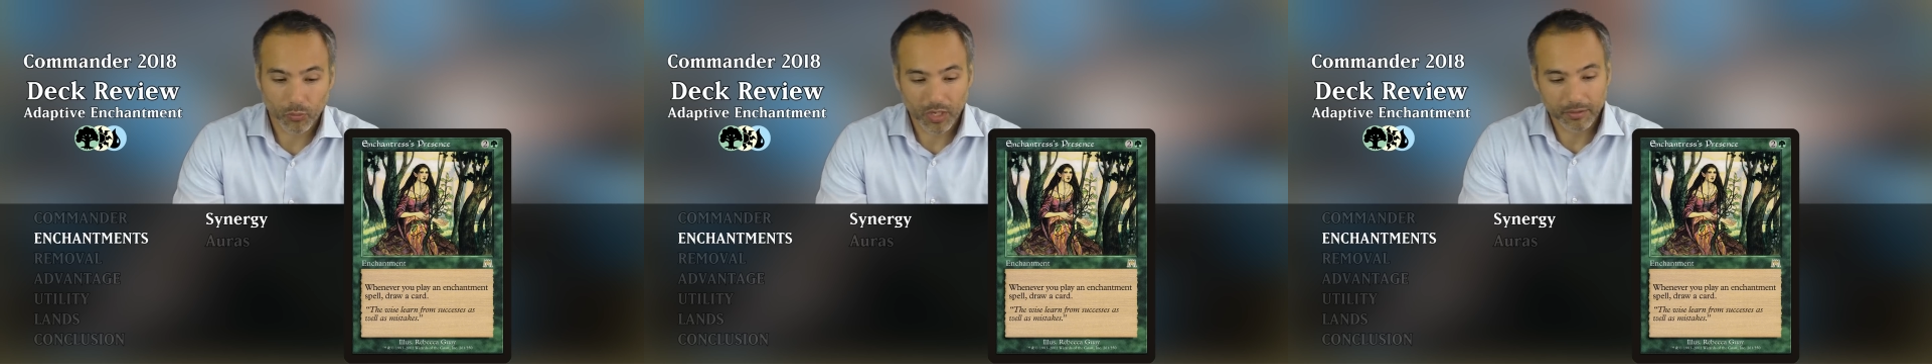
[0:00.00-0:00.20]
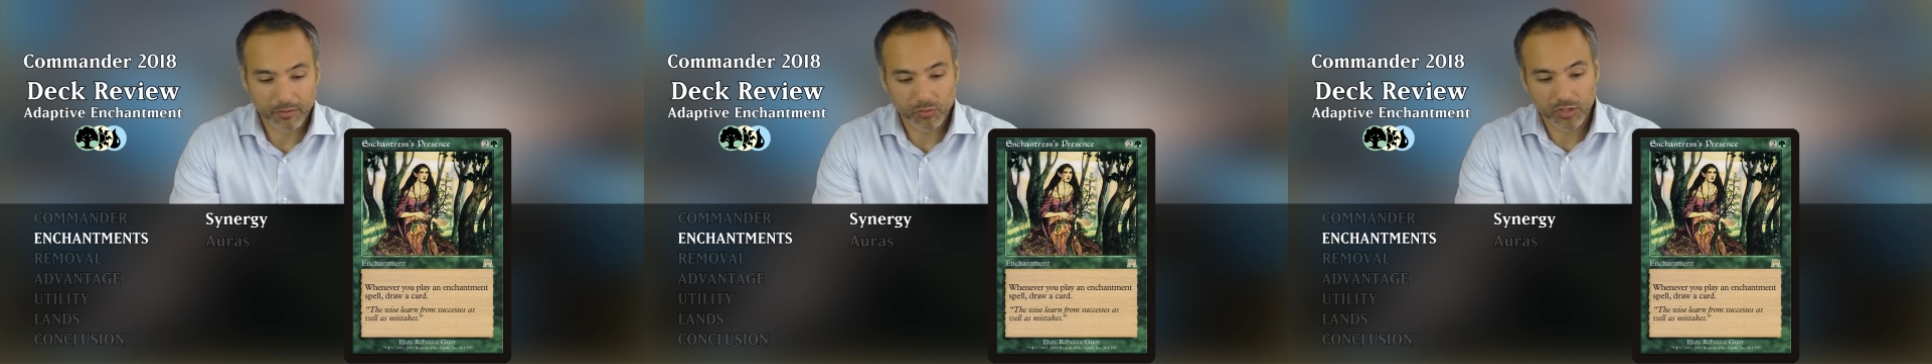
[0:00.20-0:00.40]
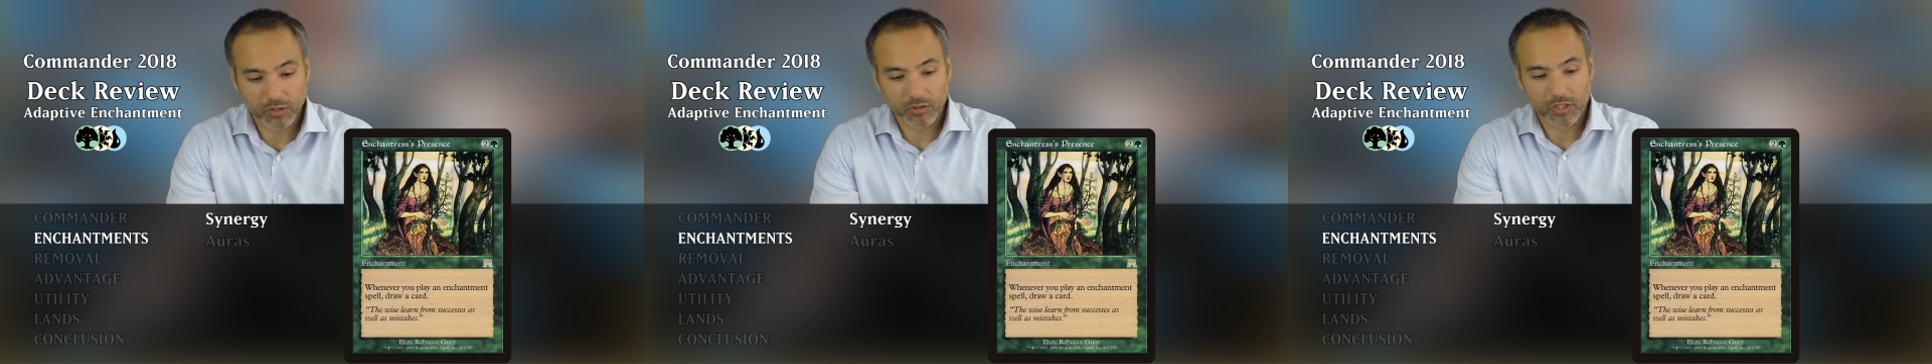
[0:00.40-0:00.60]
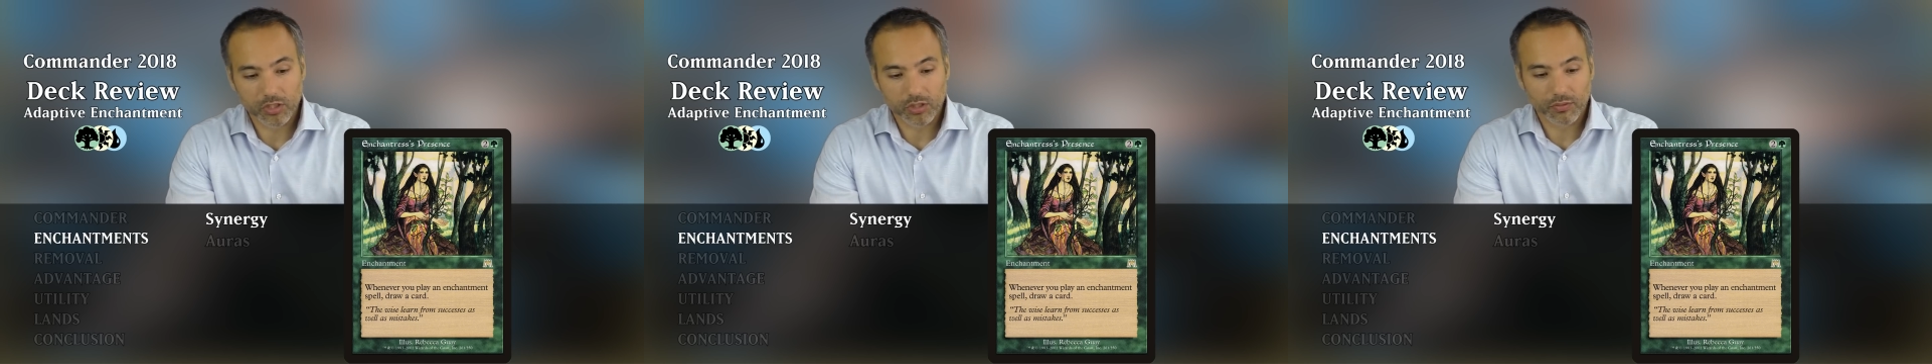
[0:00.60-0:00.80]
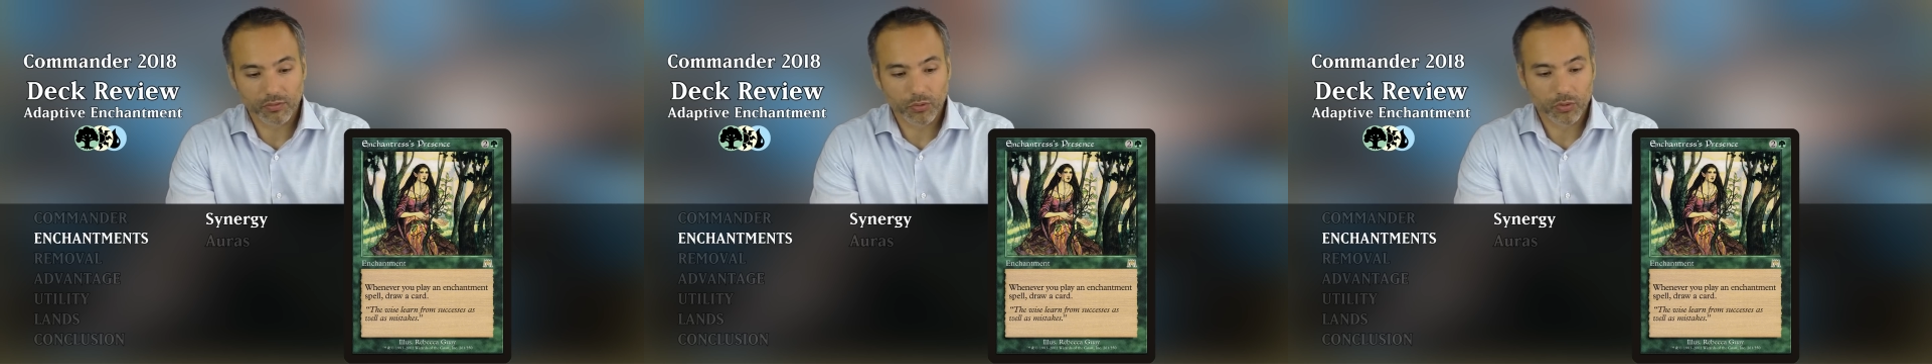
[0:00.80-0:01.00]
wipes, which
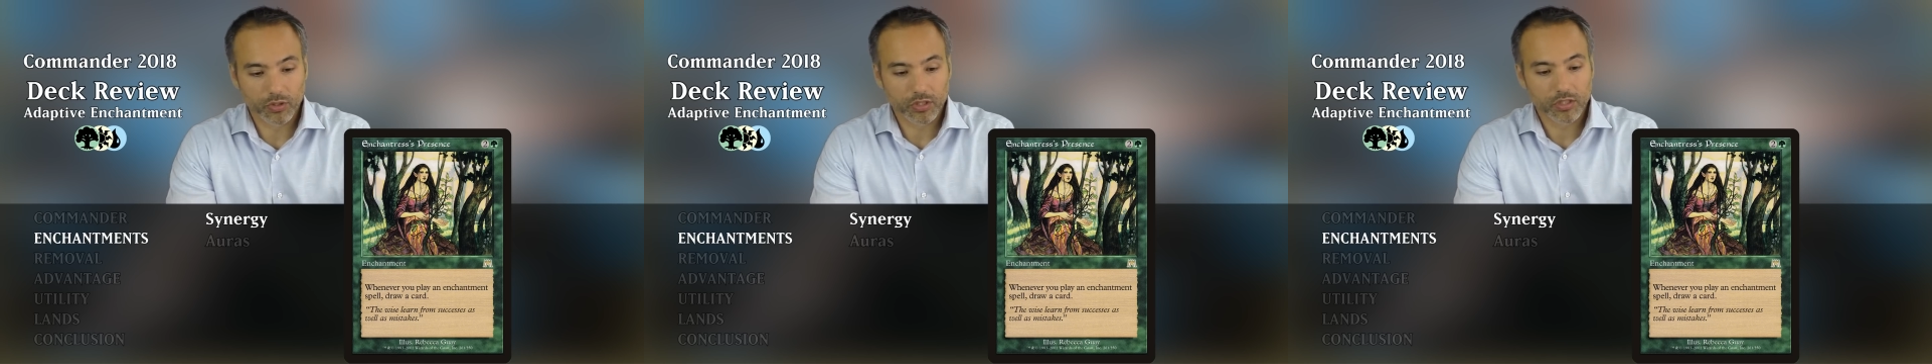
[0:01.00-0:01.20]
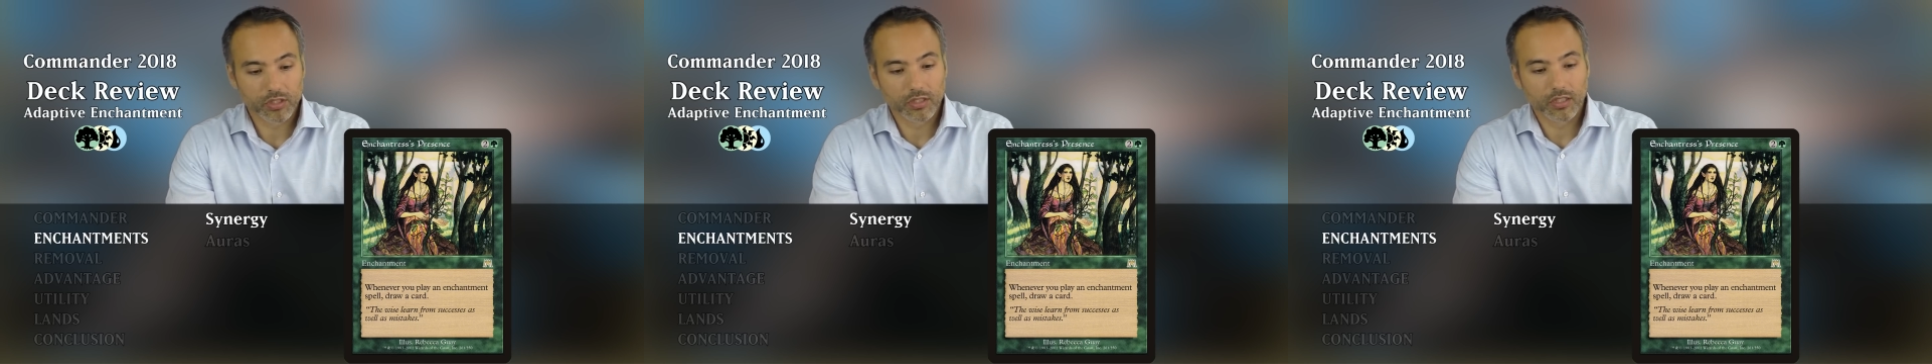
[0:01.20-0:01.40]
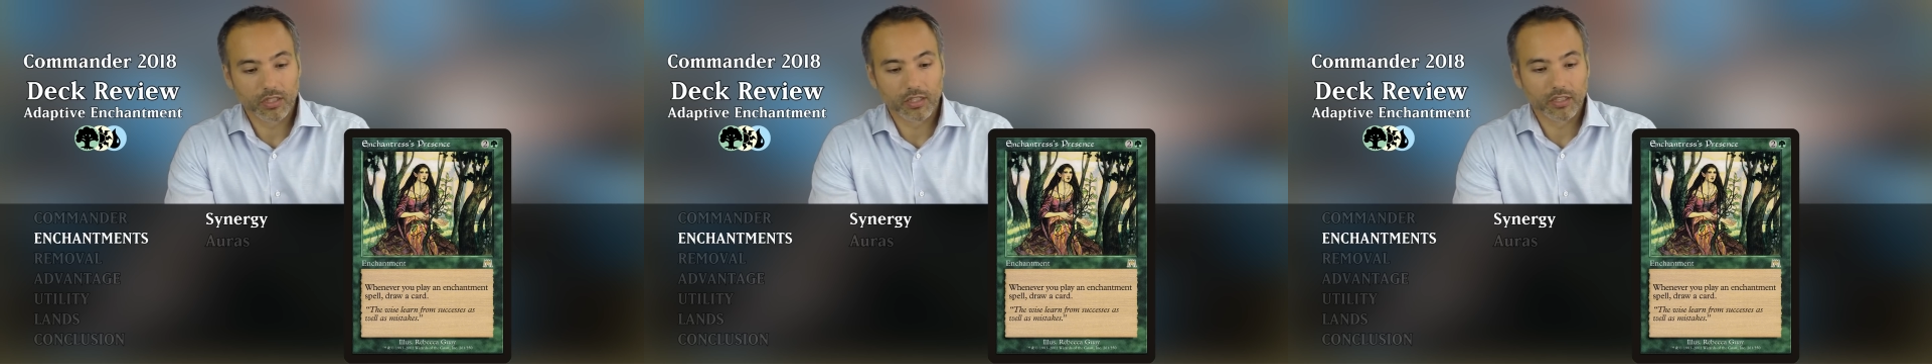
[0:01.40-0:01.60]
creatures, of course,